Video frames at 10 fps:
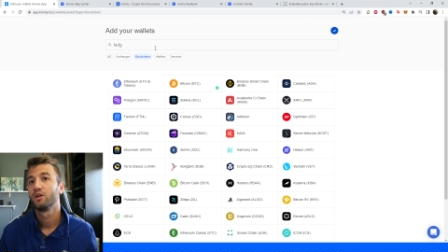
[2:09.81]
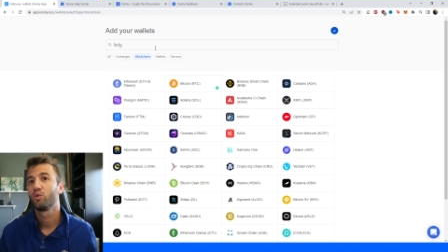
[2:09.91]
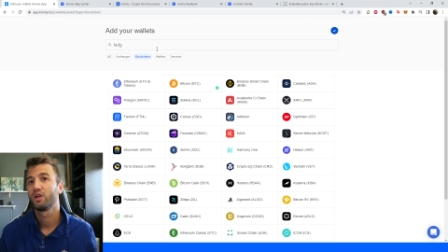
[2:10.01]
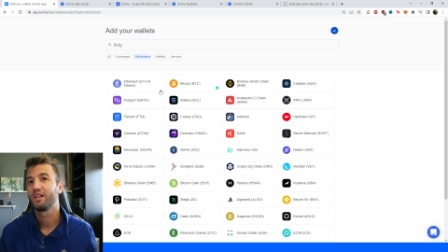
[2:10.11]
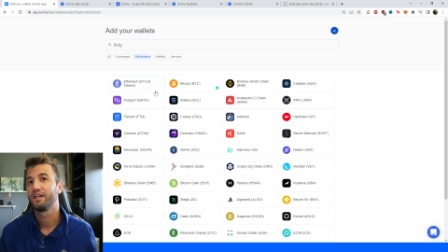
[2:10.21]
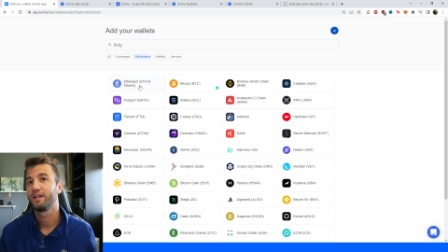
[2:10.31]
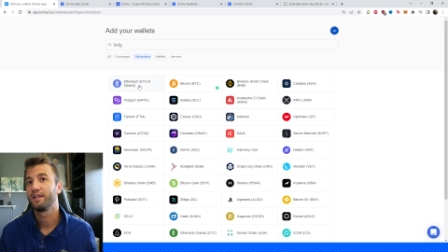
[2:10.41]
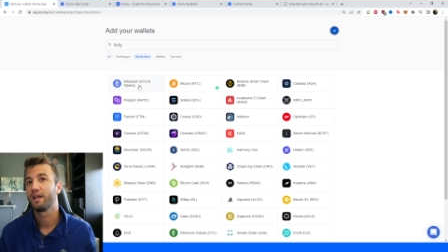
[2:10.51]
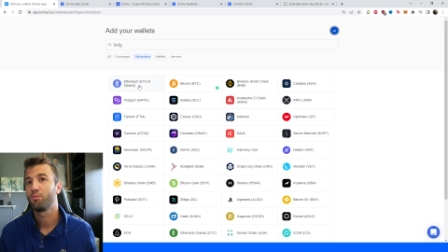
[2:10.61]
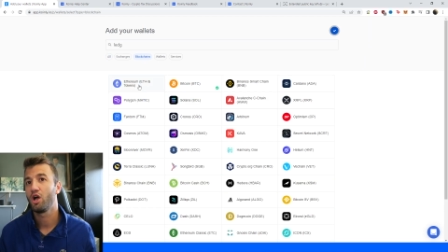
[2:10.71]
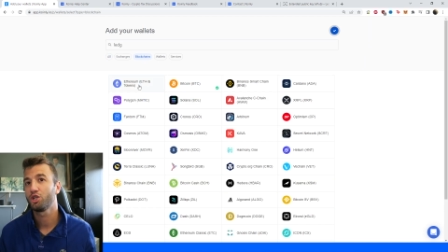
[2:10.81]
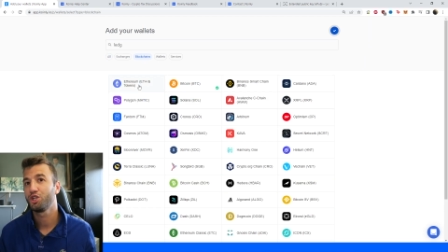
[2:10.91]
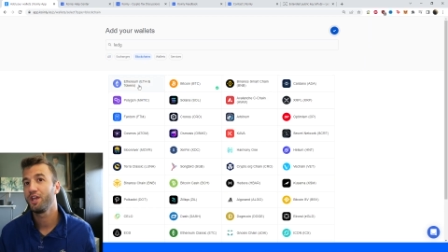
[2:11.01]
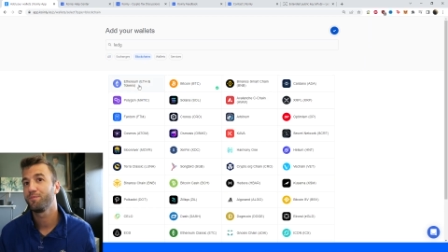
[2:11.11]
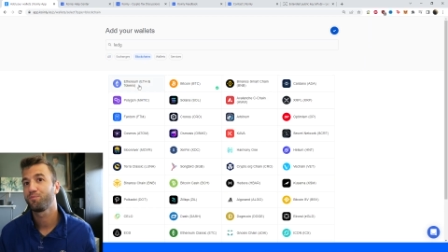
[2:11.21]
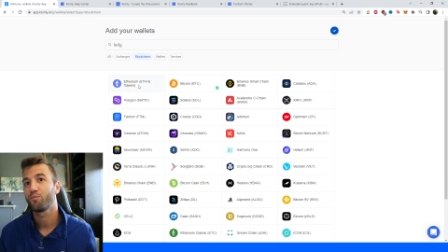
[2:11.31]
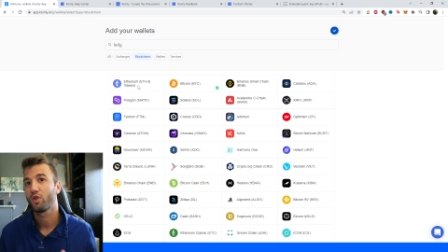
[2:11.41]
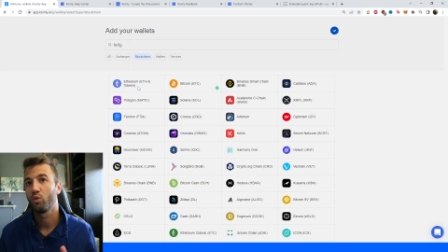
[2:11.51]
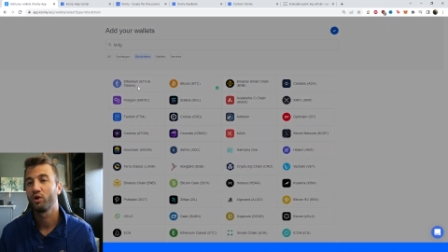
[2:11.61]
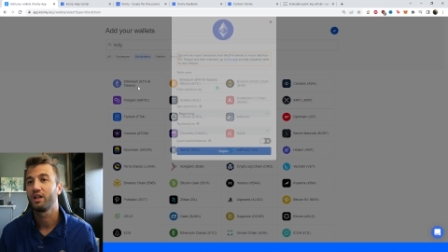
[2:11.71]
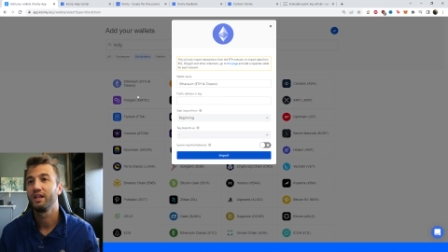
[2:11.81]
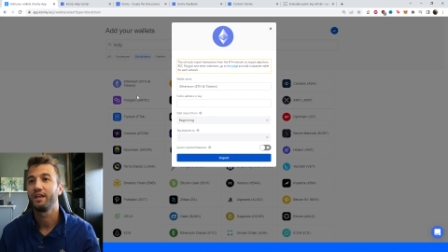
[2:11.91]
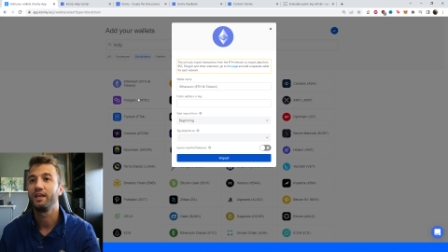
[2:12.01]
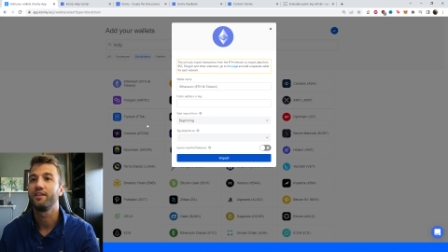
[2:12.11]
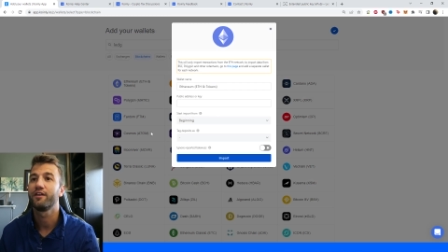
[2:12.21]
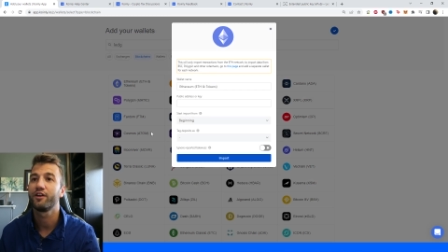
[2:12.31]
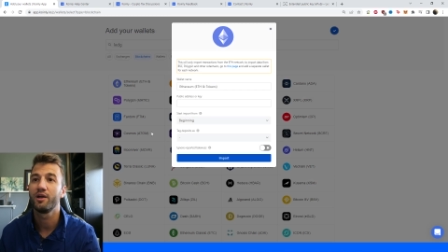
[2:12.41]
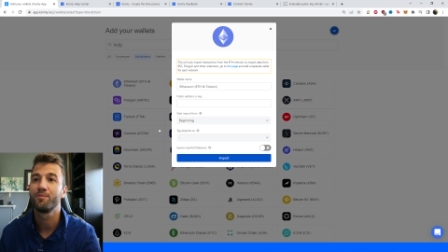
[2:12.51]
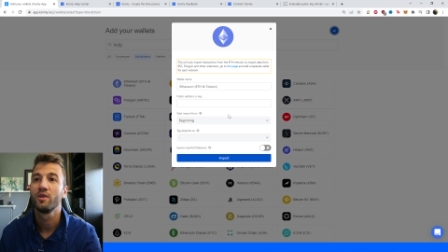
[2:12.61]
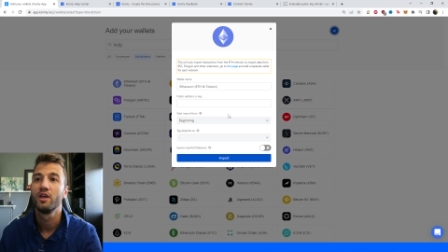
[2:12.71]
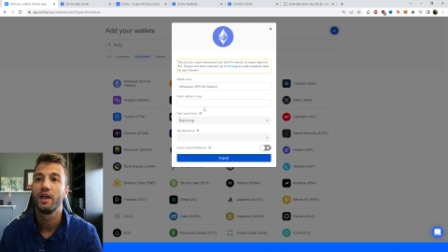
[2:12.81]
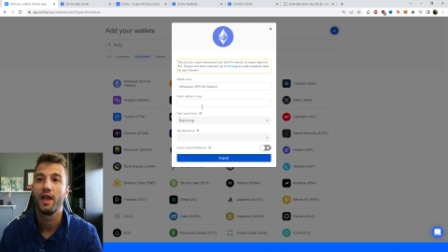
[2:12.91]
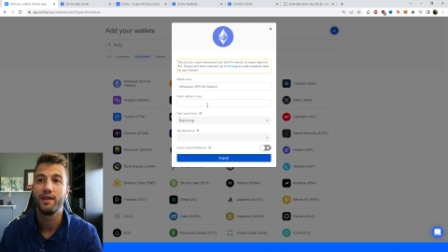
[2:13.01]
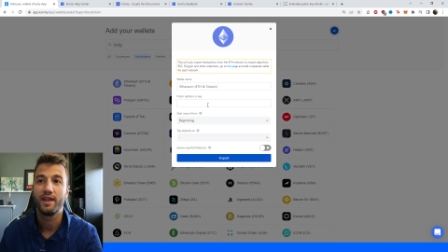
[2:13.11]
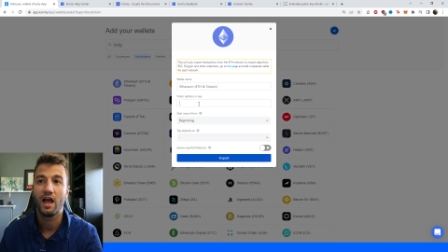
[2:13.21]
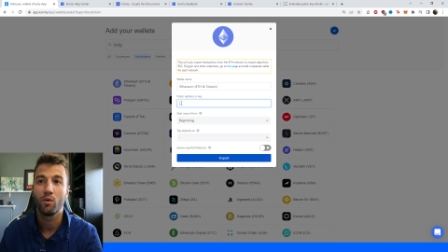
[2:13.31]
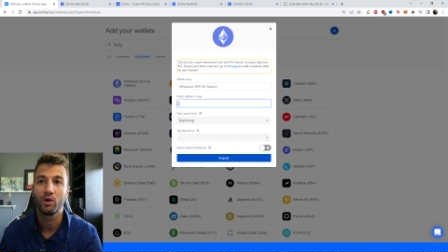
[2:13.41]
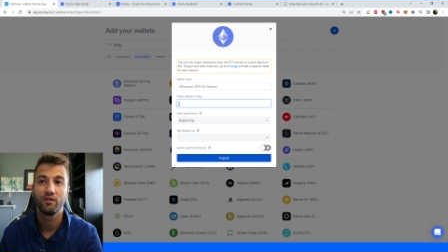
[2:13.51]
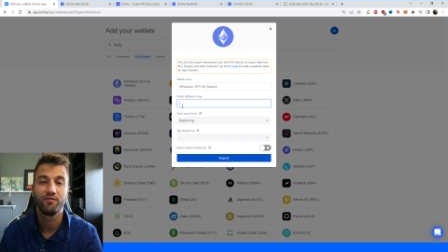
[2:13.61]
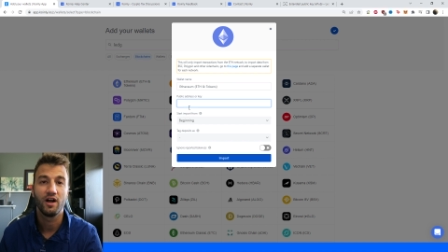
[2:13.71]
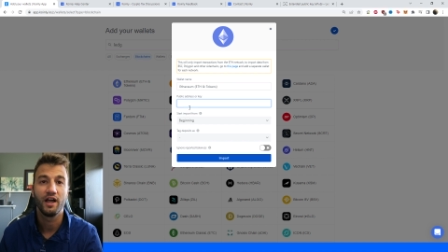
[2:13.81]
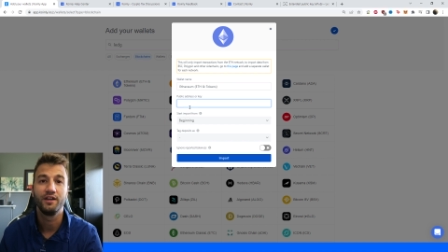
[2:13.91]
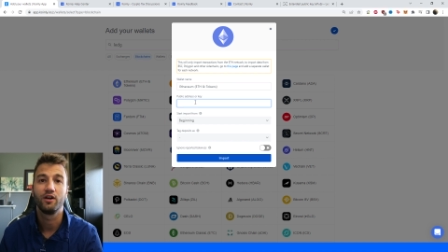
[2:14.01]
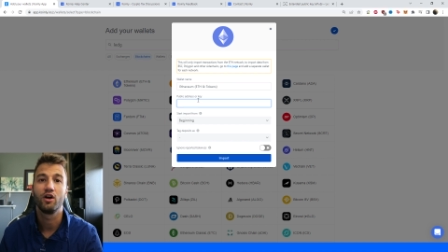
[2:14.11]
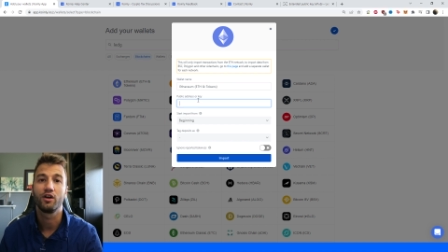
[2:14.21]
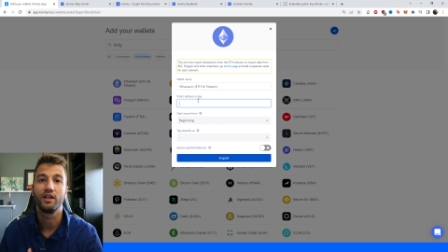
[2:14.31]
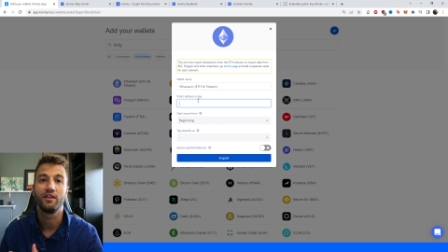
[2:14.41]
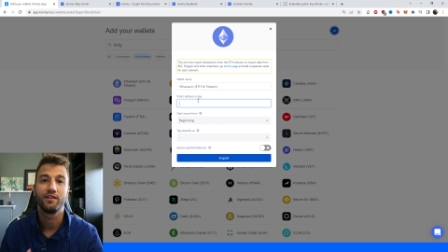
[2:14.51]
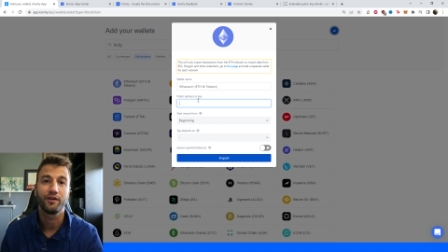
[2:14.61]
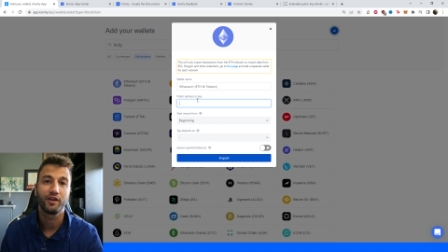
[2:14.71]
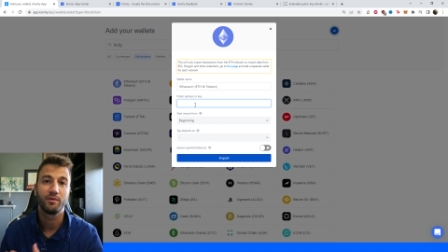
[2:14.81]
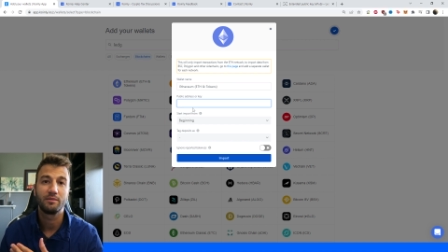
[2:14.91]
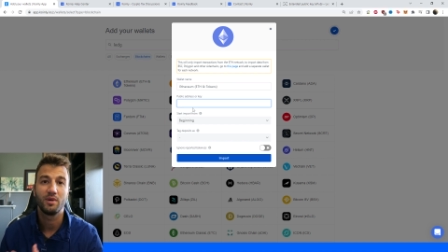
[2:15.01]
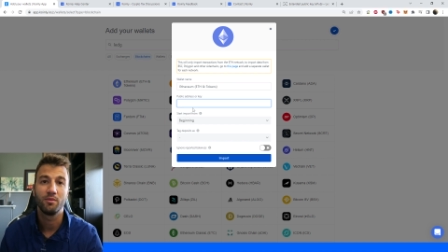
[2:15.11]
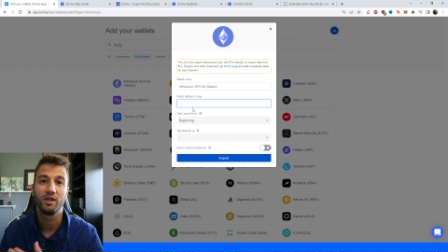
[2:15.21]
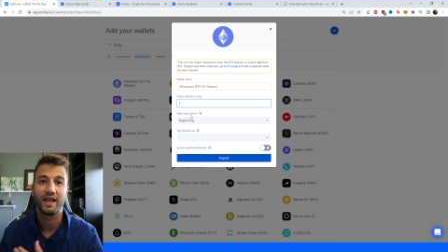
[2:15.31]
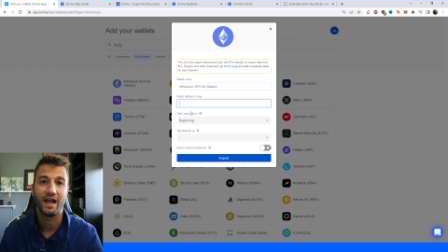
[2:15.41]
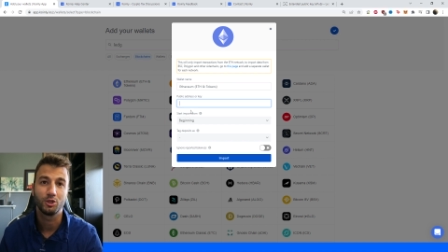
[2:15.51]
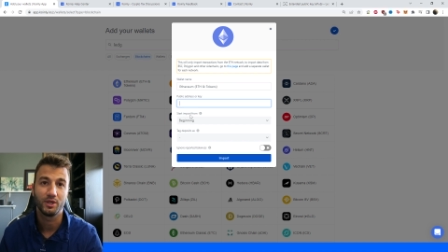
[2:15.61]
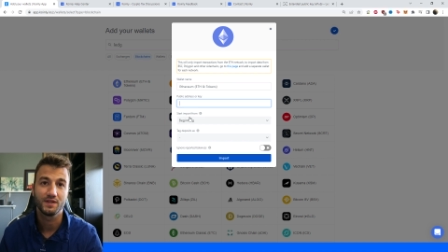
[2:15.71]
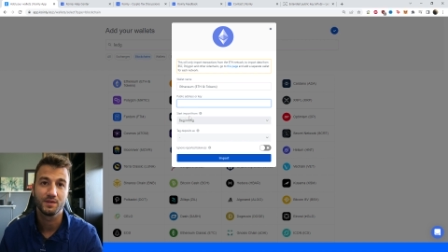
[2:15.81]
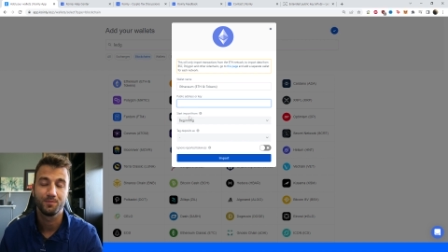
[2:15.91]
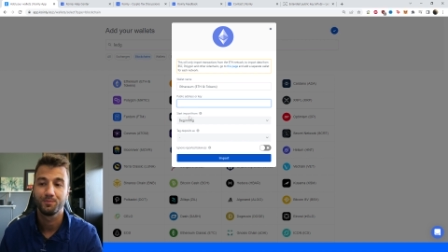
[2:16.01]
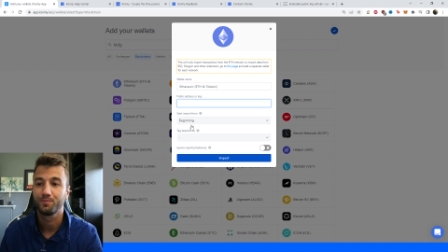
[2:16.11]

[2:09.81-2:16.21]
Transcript: We're gonna click connect blockchain, we're gonna click Ethereum, and now we're gonna find our Ethereum public address.